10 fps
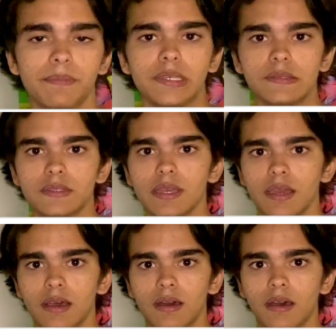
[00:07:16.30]
means
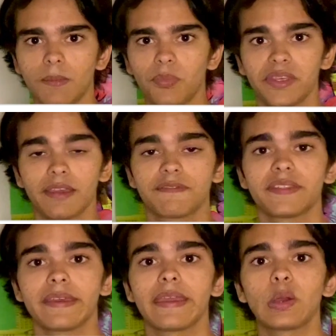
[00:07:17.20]
the
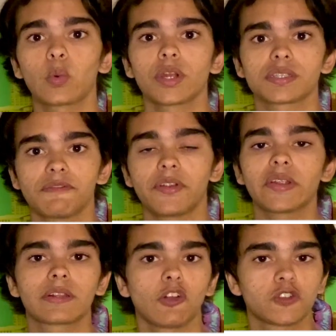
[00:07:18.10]
FDA works
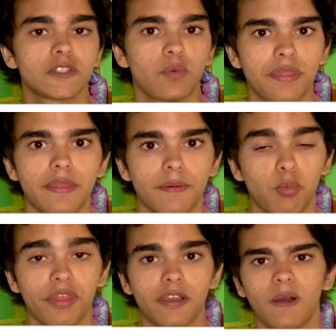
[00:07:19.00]
very closely
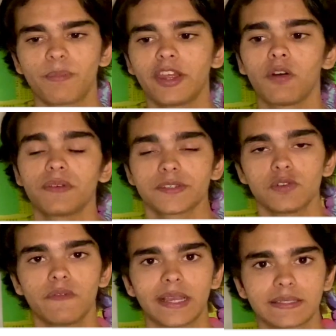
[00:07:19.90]
with the company on these
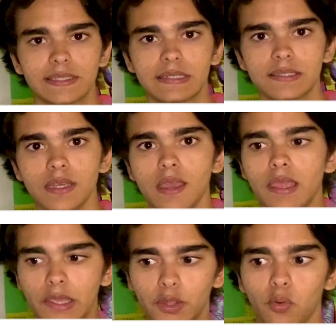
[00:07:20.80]
2 vaccines
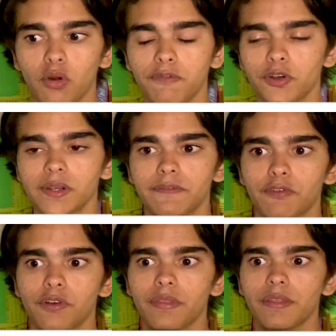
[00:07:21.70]
in order
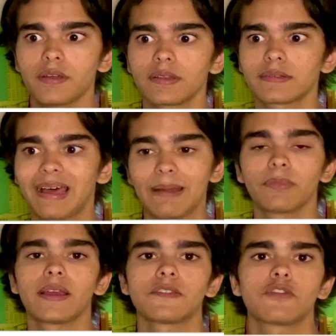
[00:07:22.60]
for the
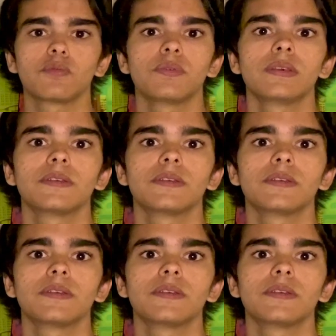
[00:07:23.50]
timeline to be